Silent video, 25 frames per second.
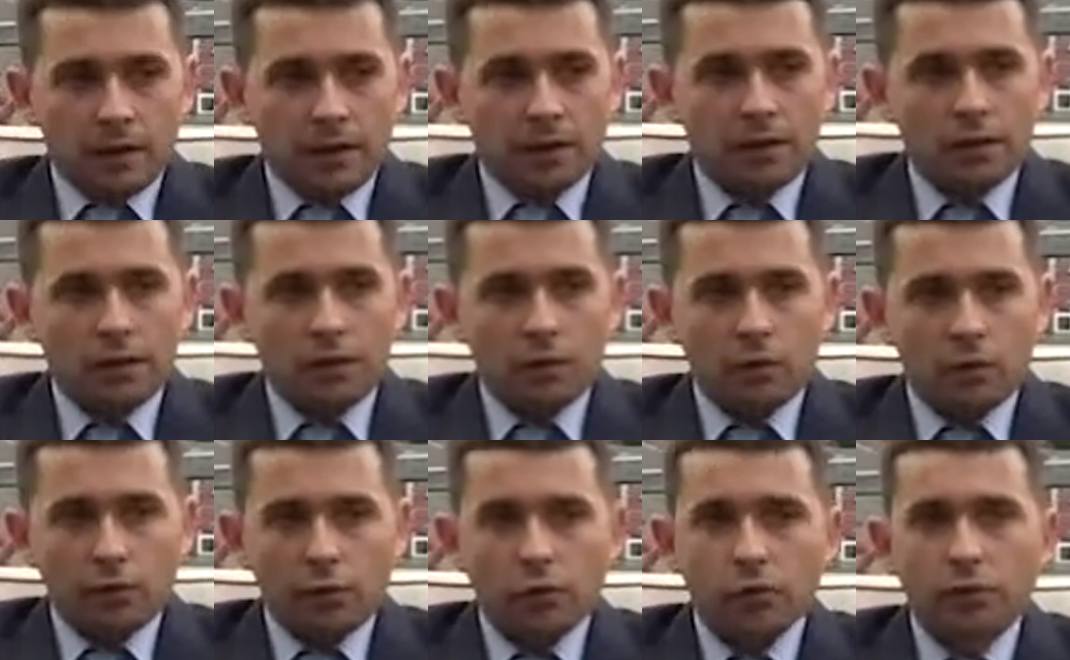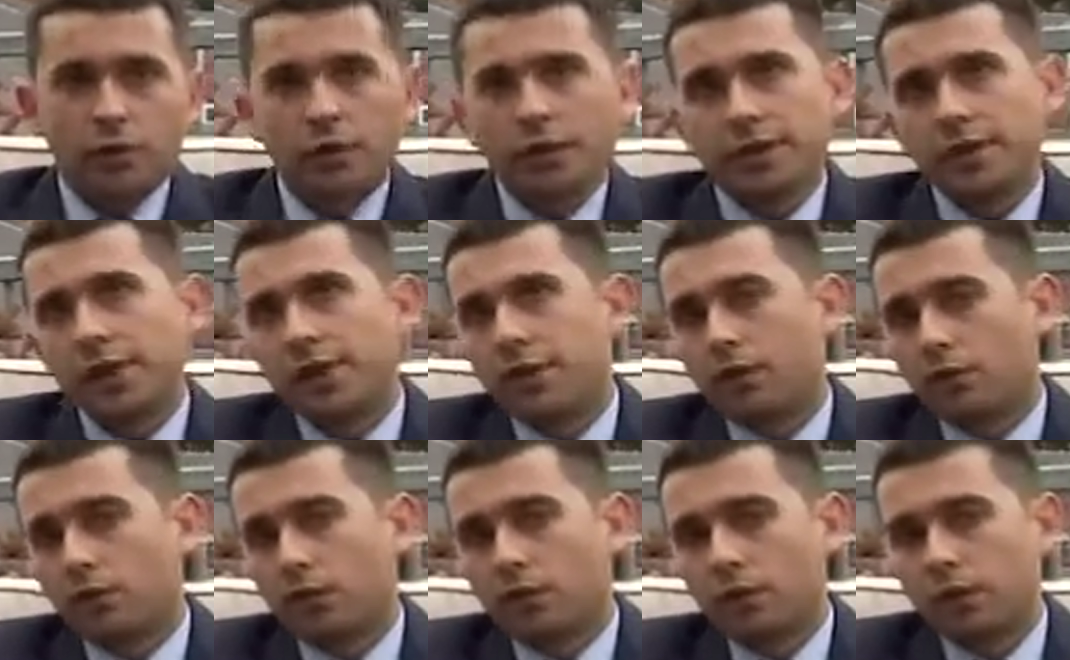Of course, this
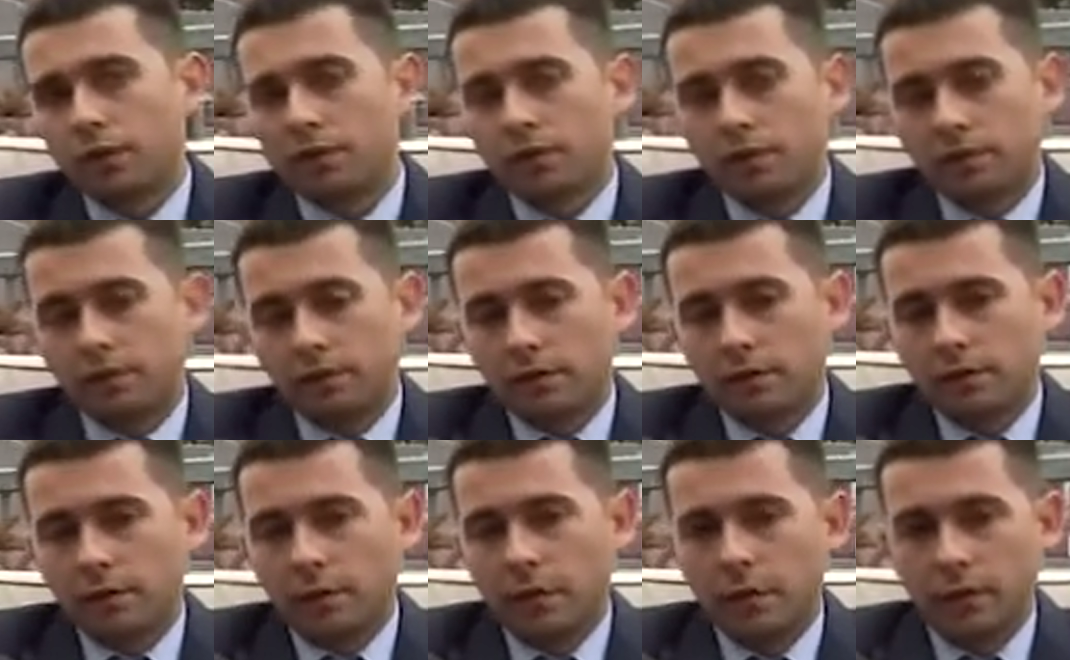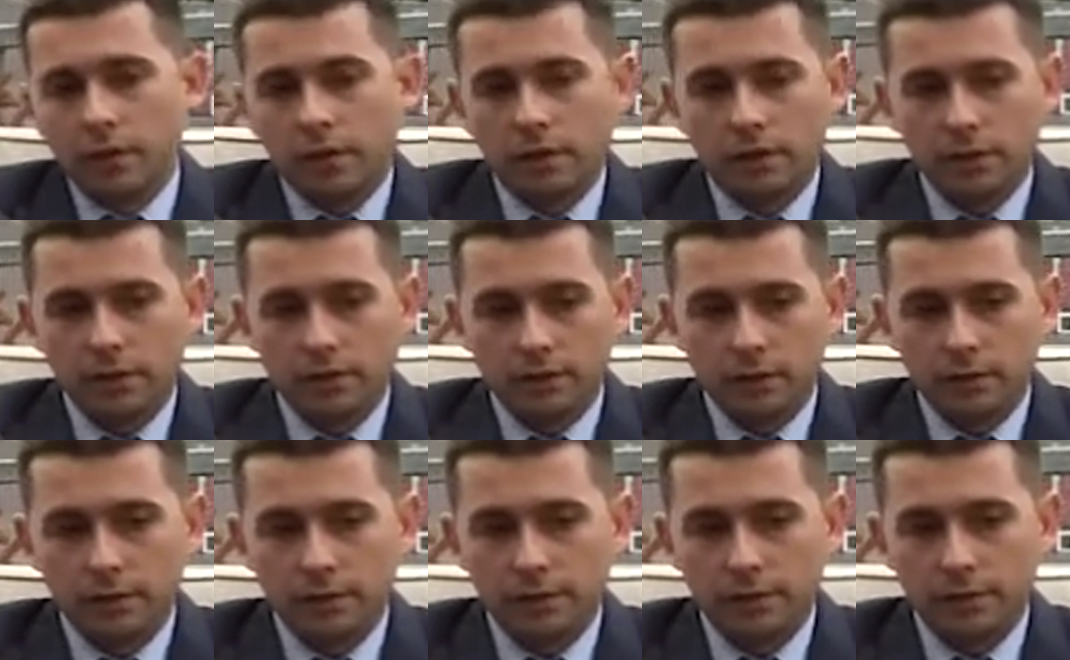year was,
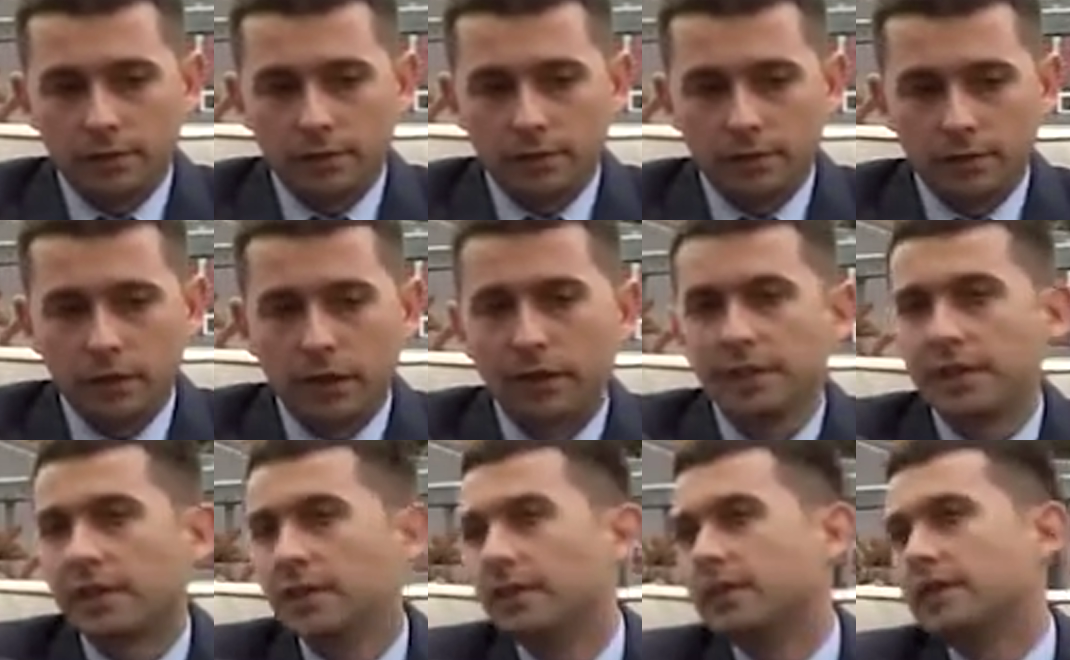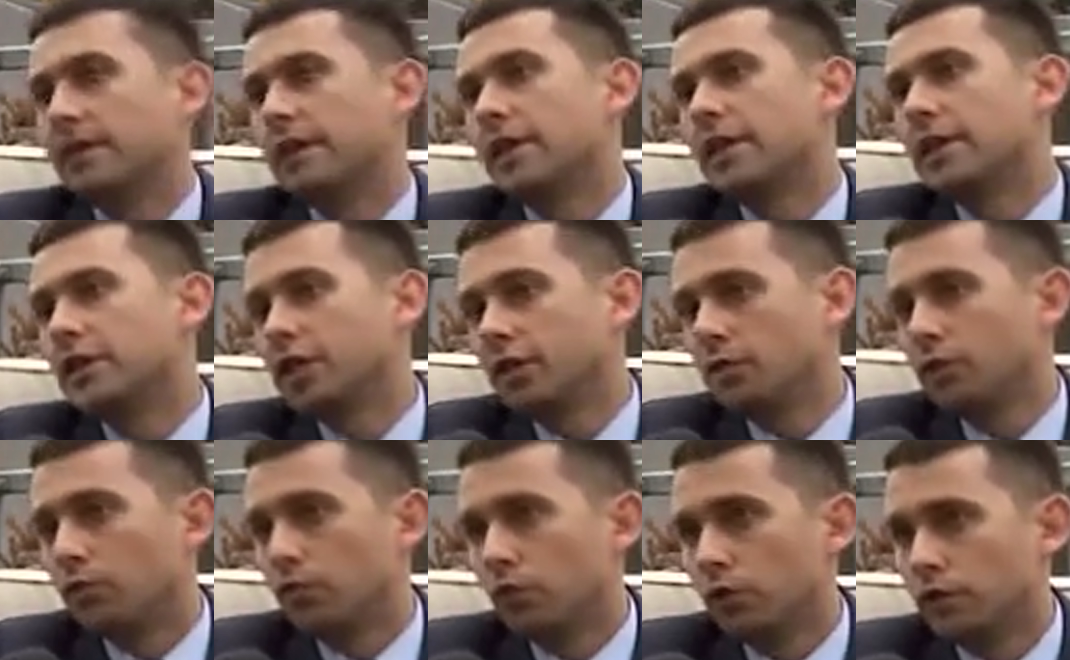let's say, the
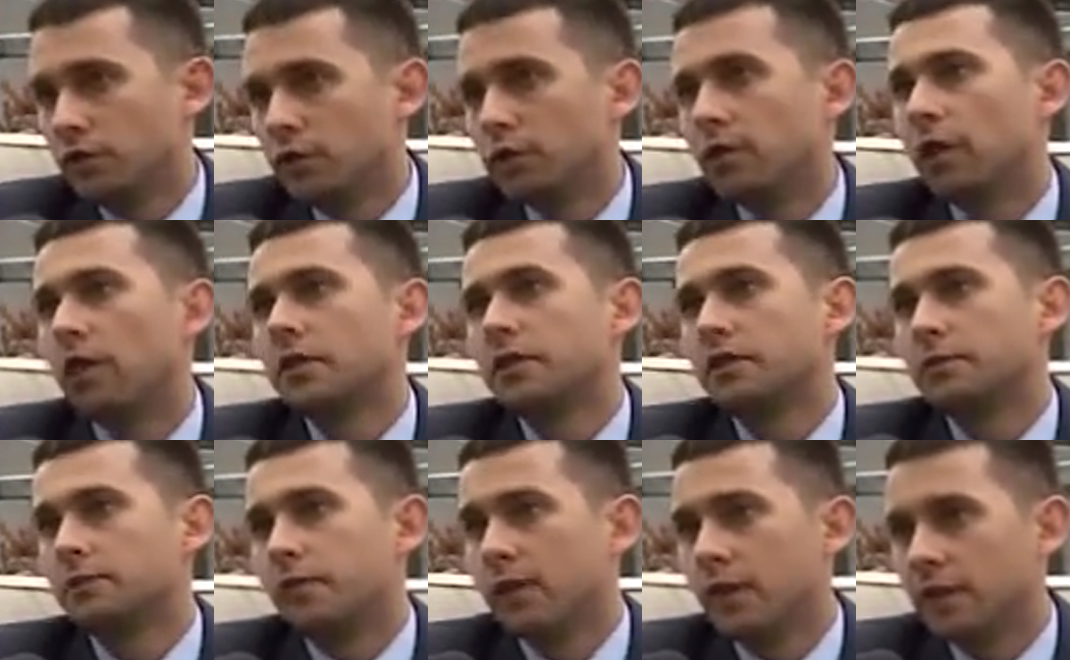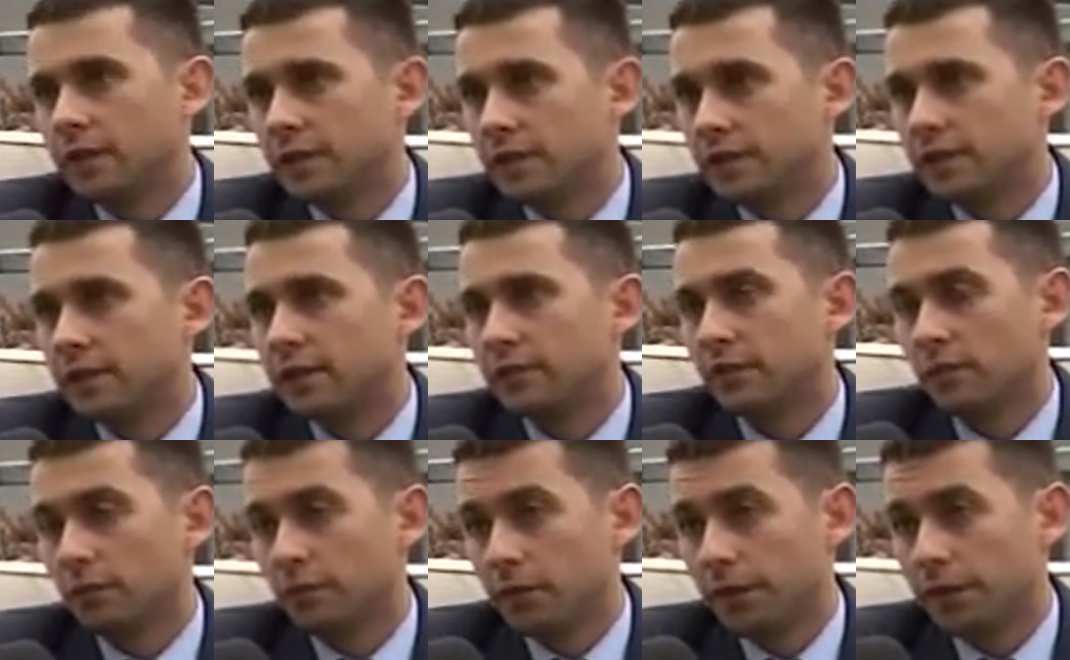sanction was announced by the
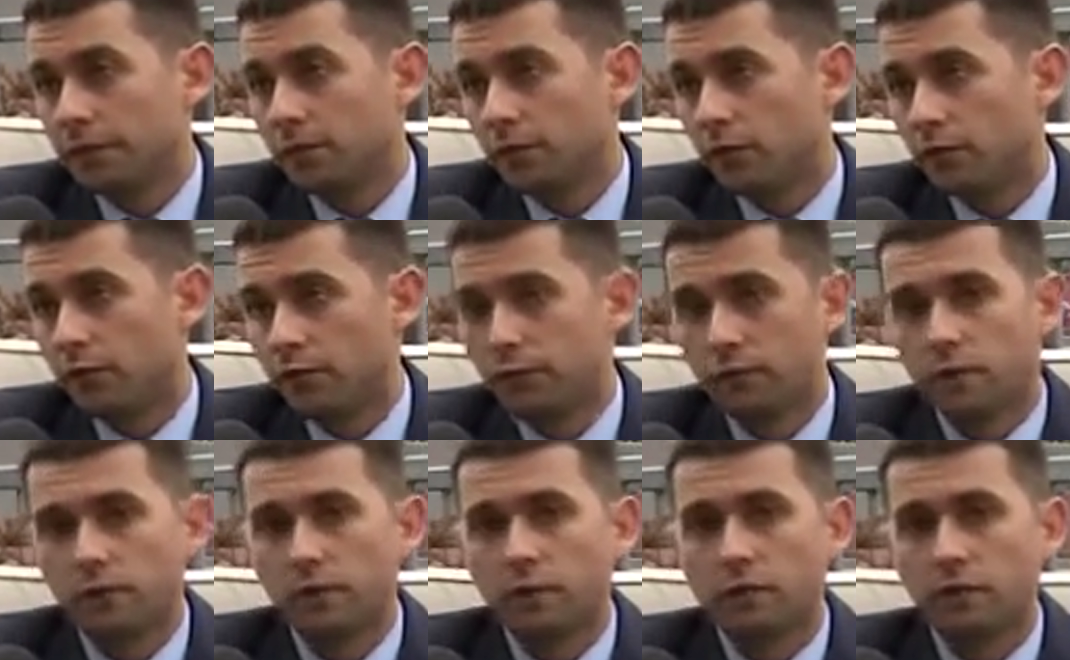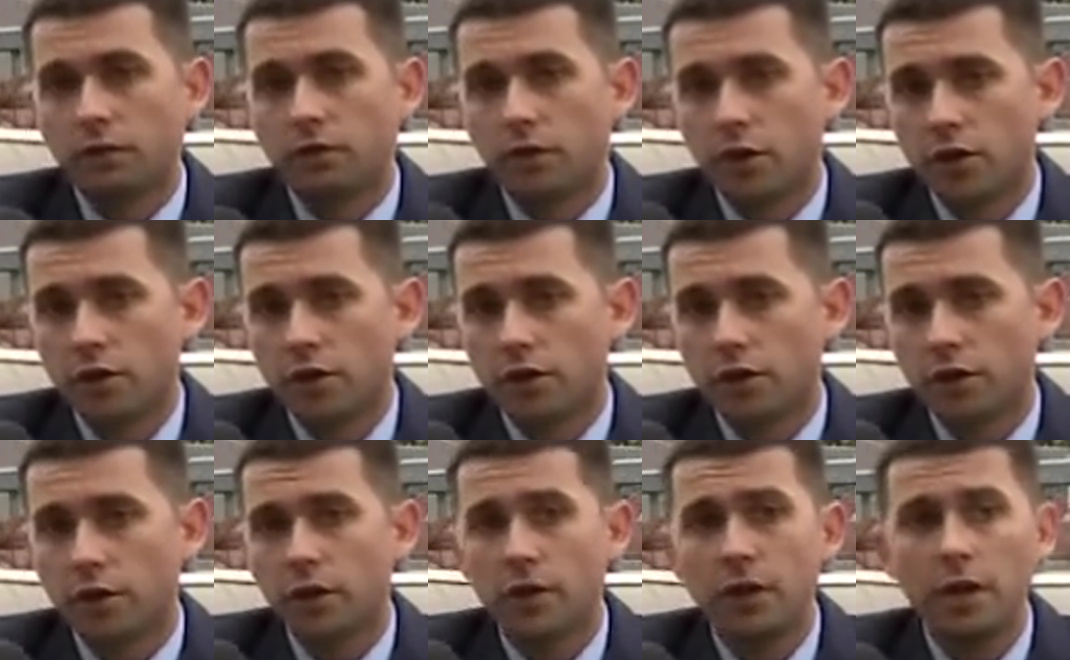Central Bank of
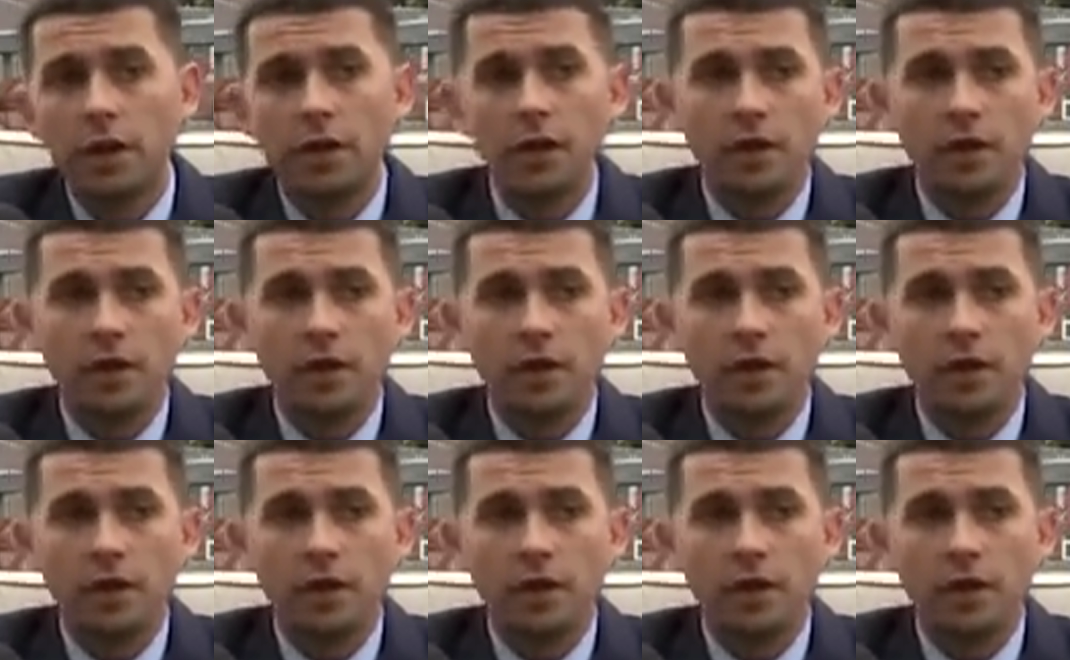Russia,